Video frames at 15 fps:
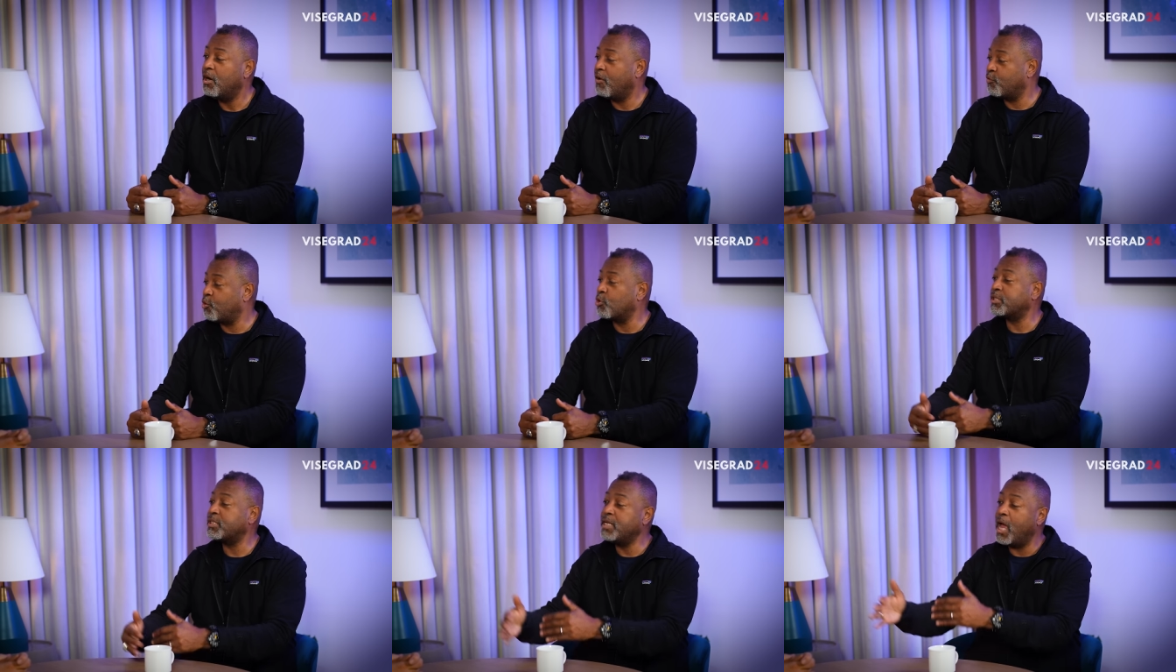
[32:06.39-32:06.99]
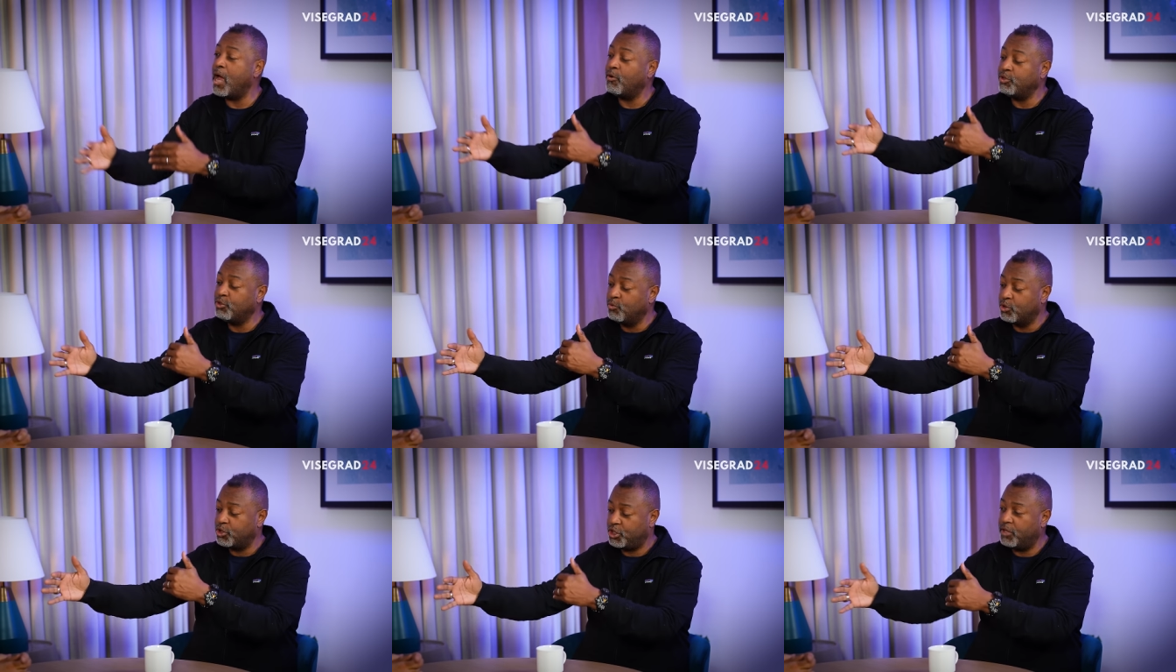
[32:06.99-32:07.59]
Of course, now
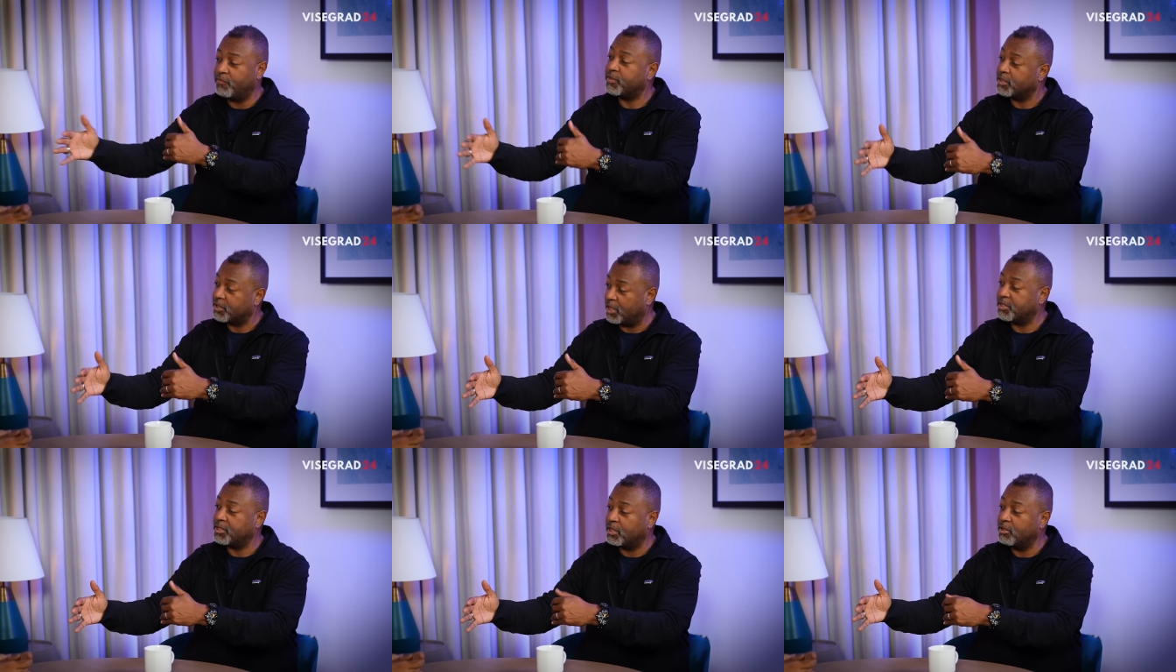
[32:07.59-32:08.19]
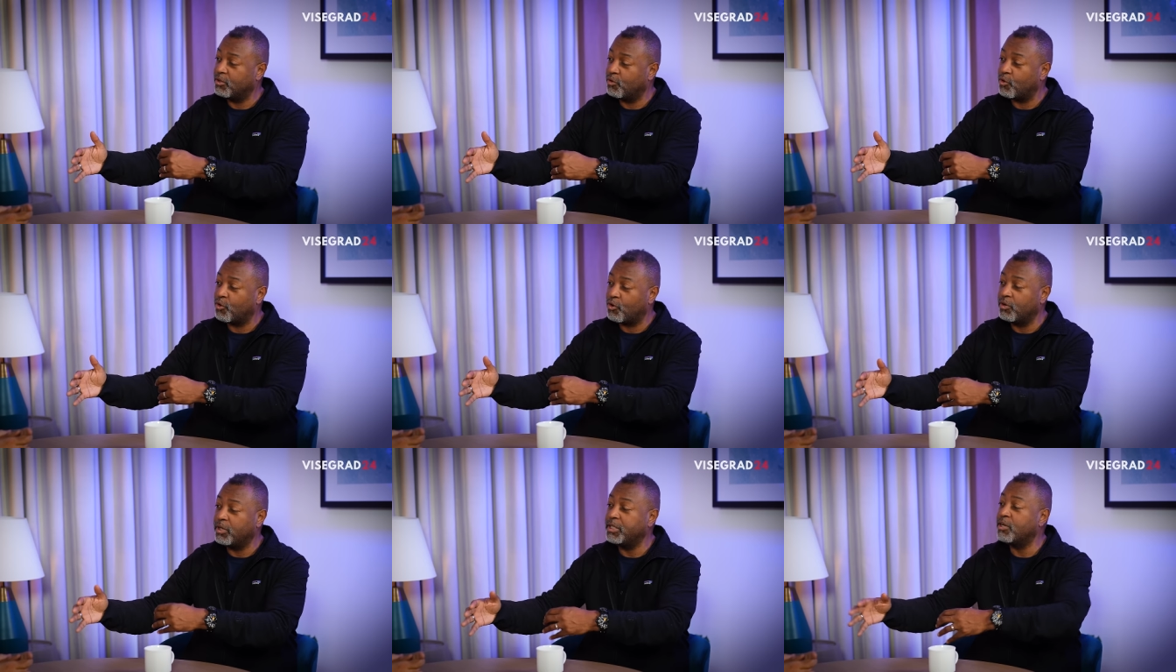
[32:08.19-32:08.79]
you will shift, as I said a little
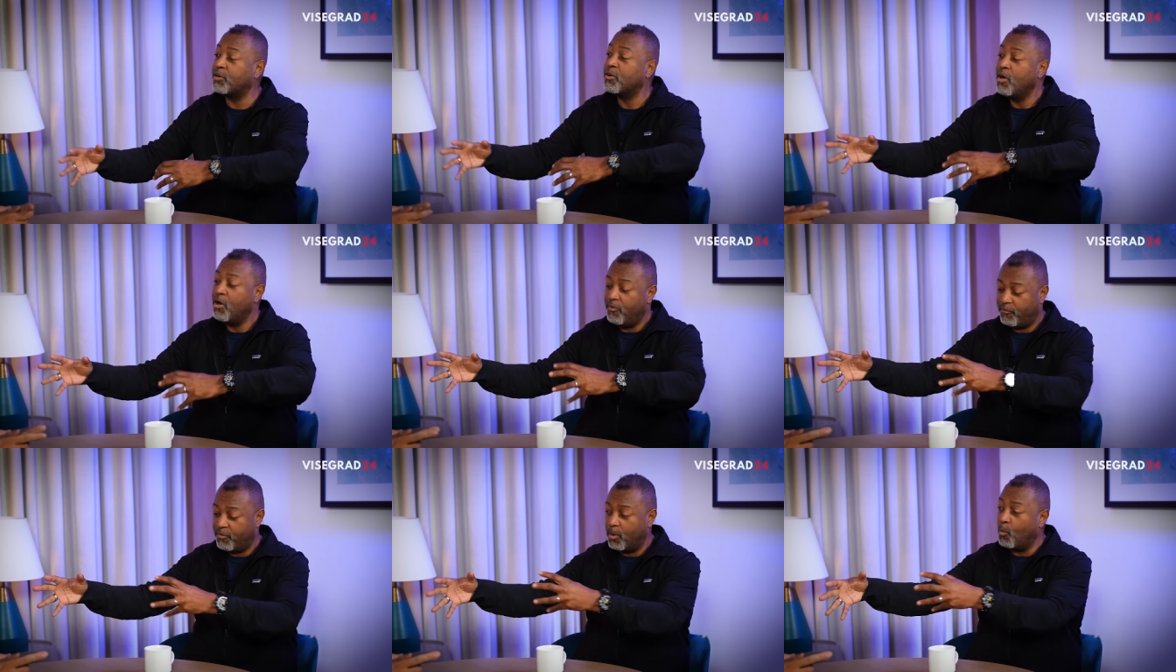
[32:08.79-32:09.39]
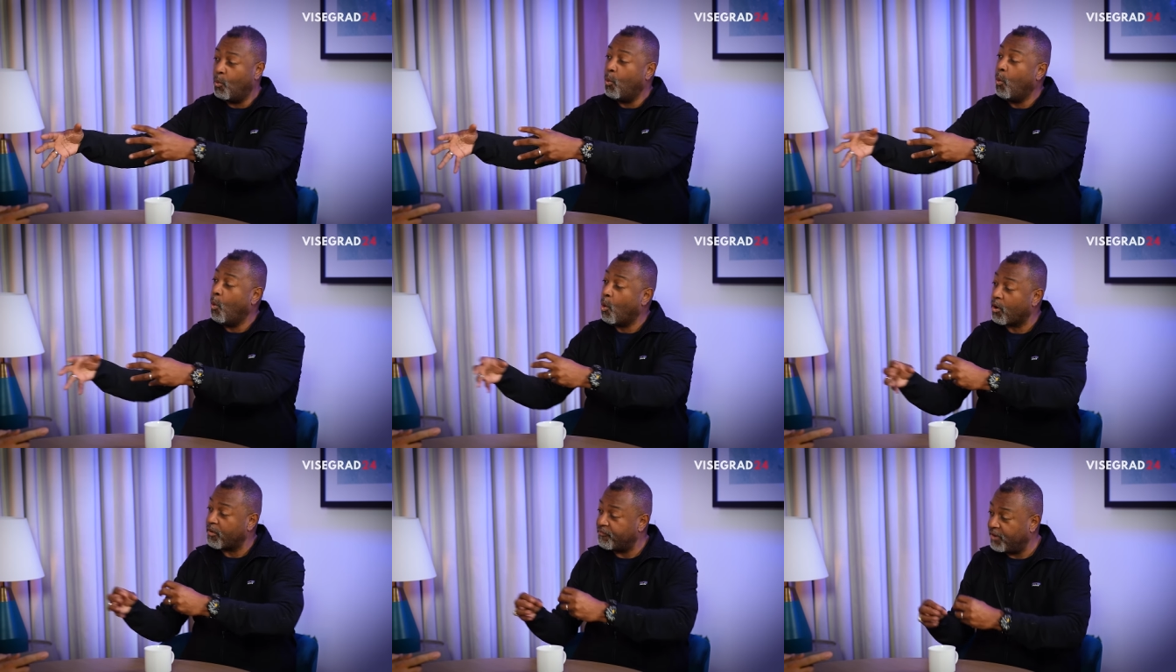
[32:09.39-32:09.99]
earlier, from
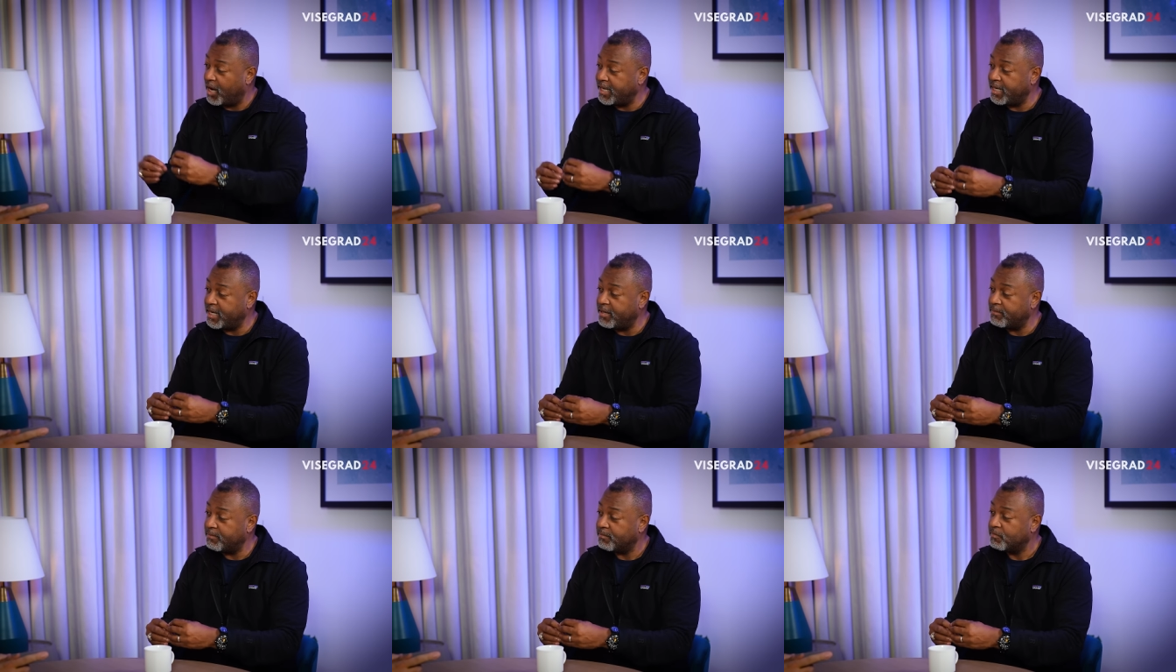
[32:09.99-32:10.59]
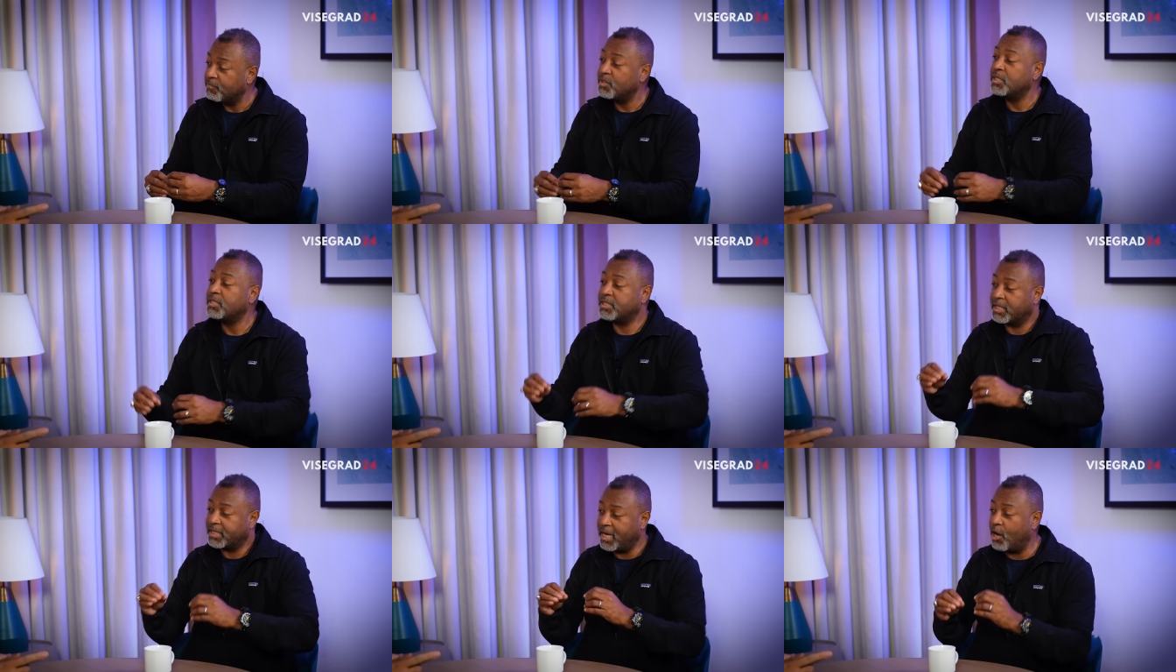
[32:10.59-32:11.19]
war fighting
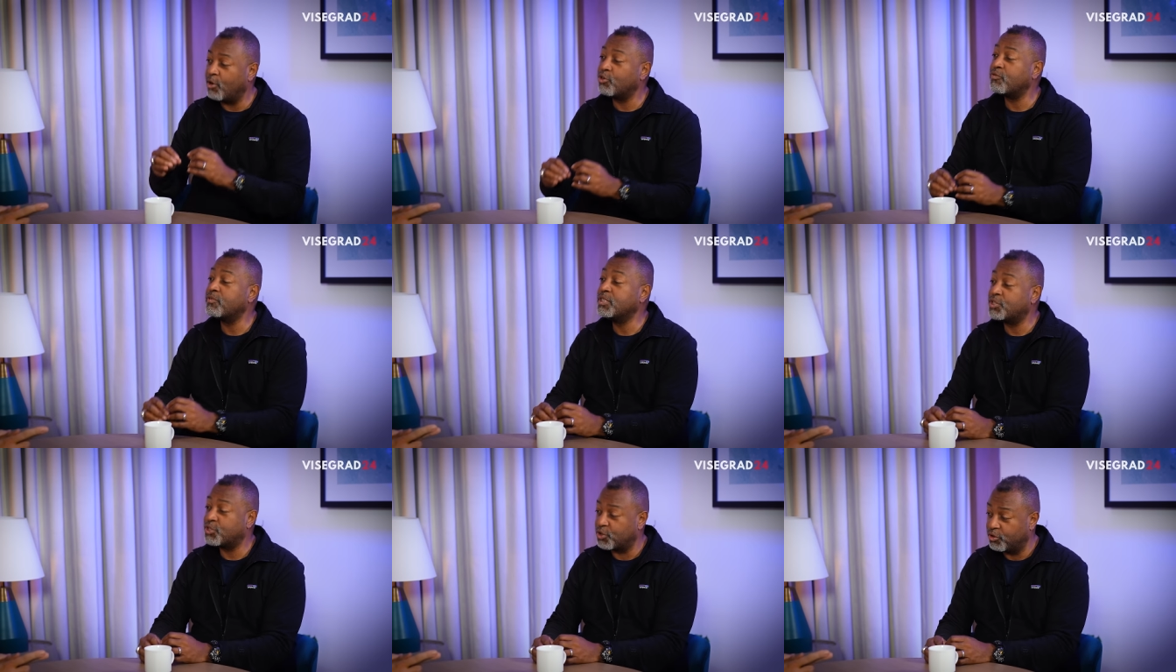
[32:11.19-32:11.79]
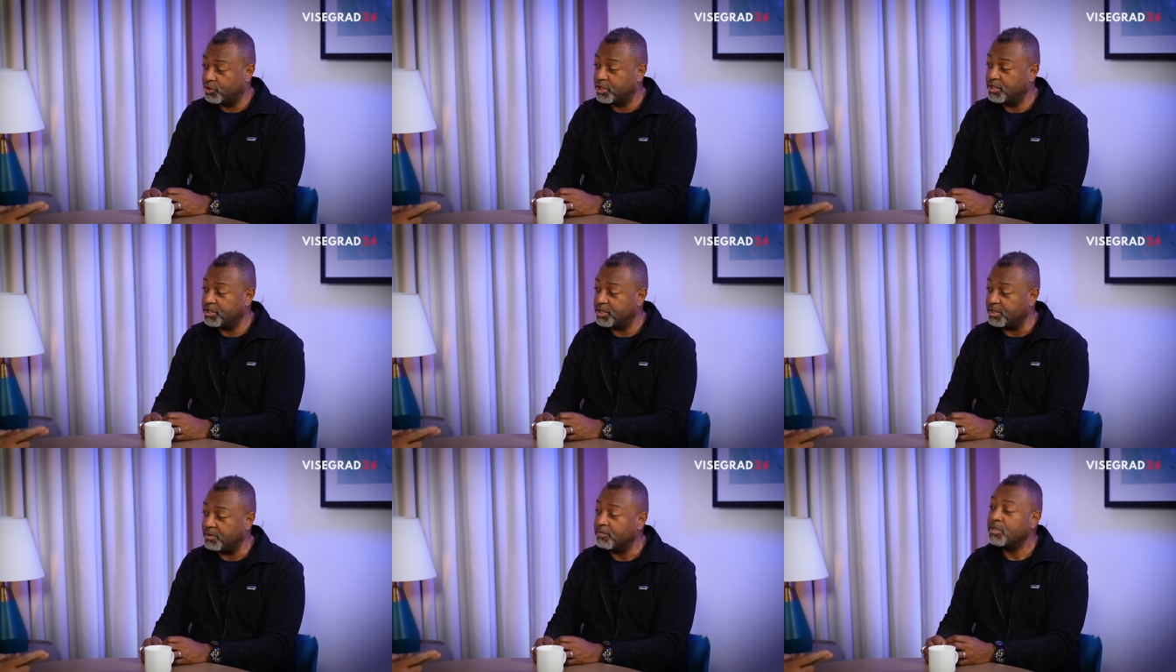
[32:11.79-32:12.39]
to
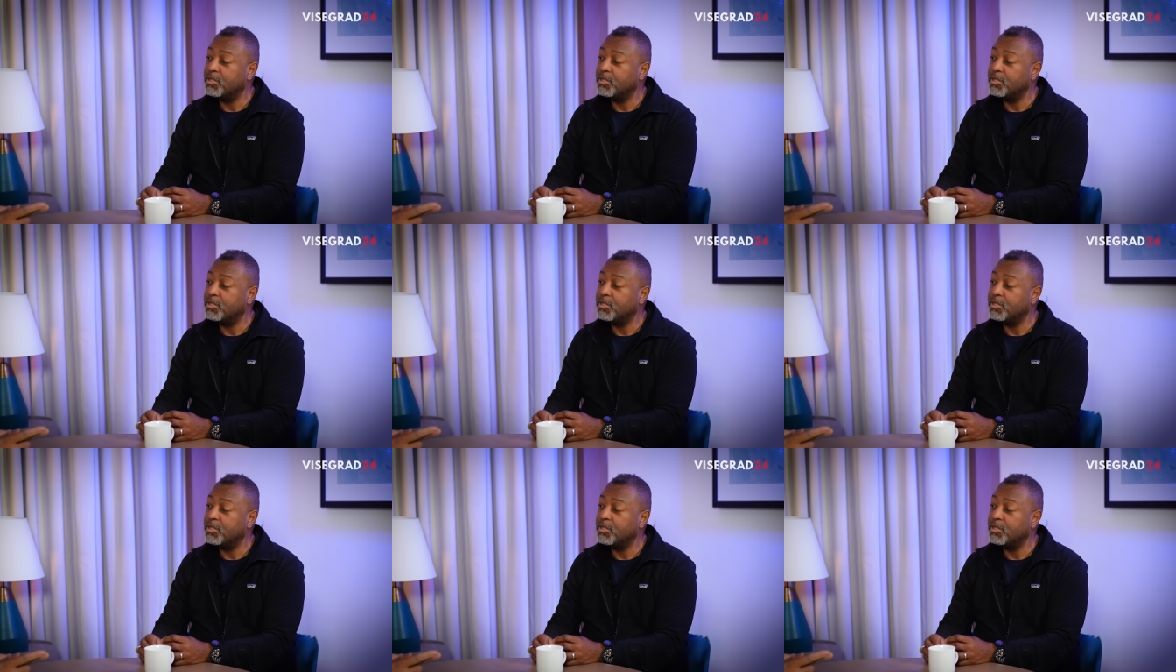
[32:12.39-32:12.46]
counterinsurgency